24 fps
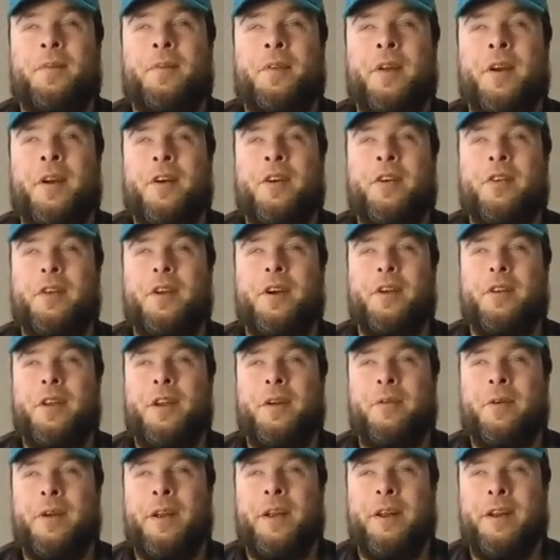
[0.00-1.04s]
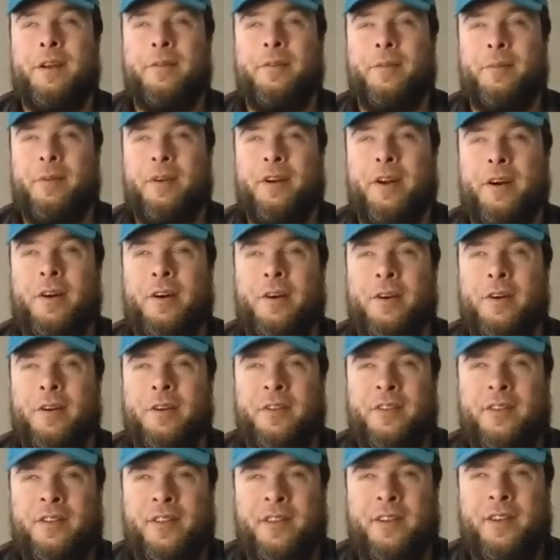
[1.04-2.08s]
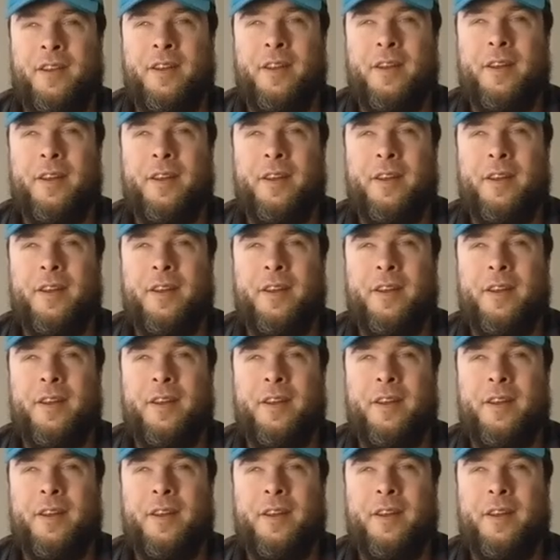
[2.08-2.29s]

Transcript: they're clearly reading from cards, and